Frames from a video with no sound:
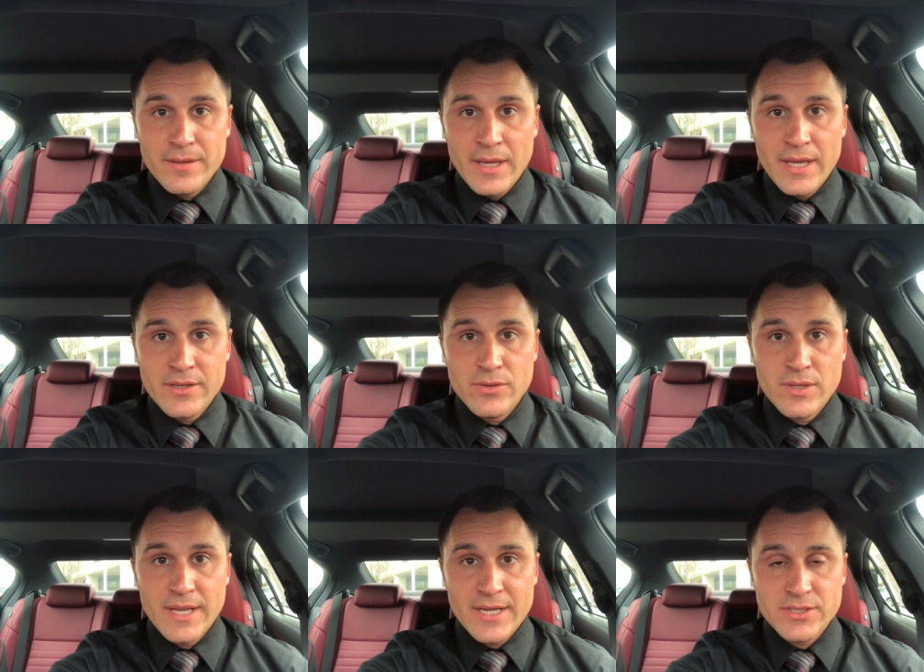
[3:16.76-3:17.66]
and you
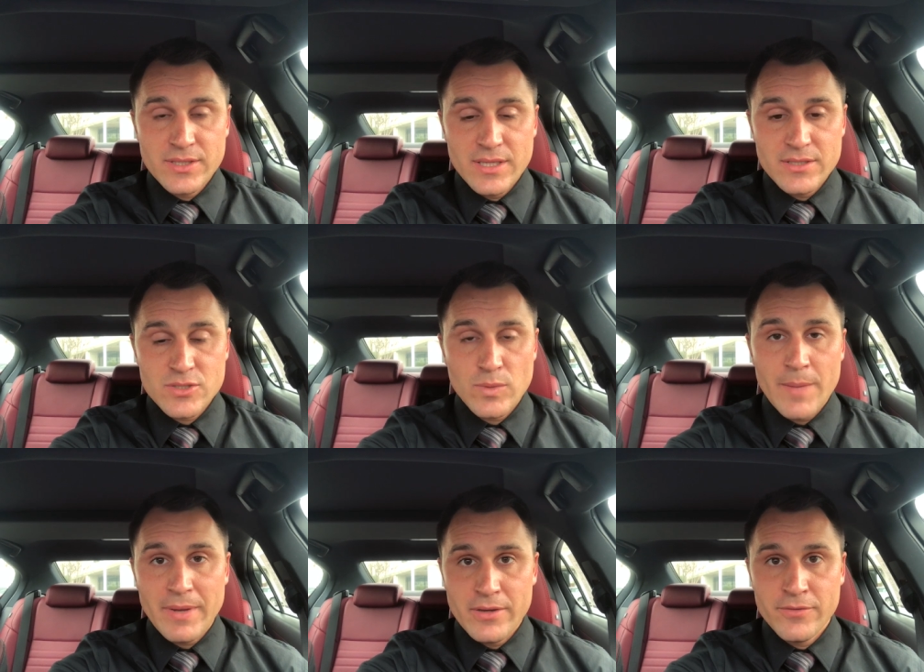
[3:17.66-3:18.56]
can actually
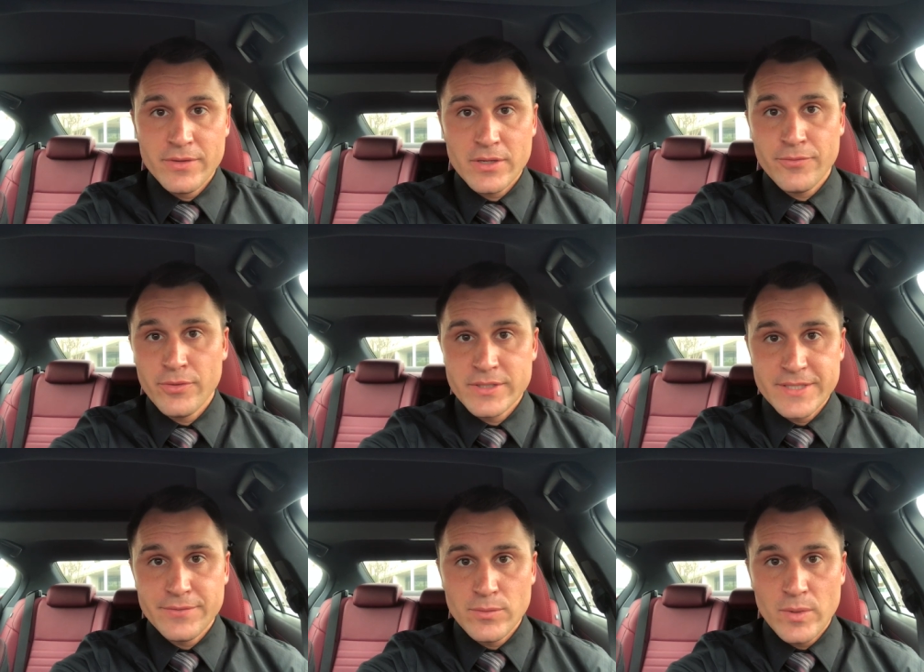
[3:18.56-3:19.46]
swap out your vehicle for a
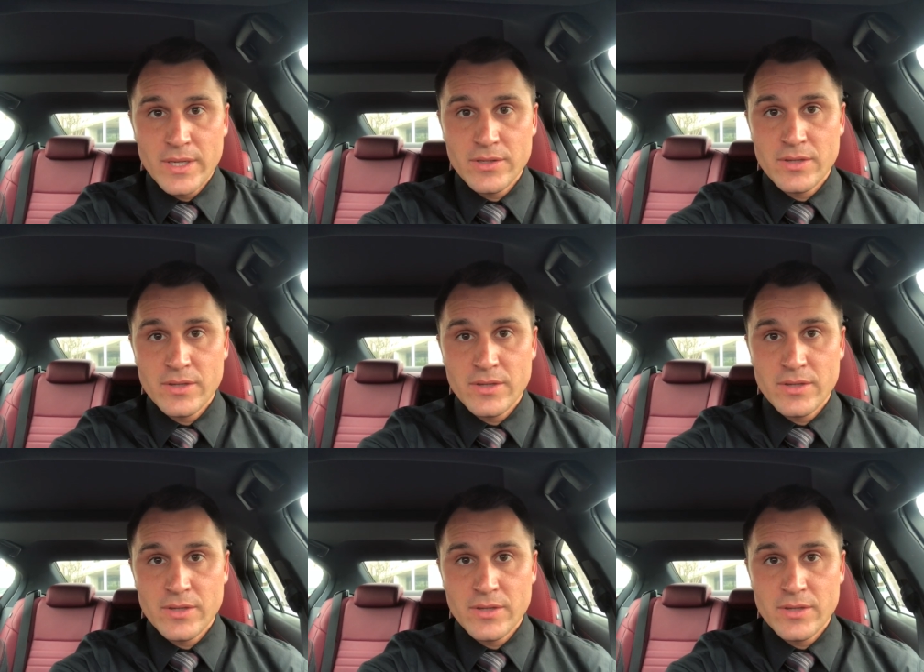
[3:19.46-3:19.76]
different one.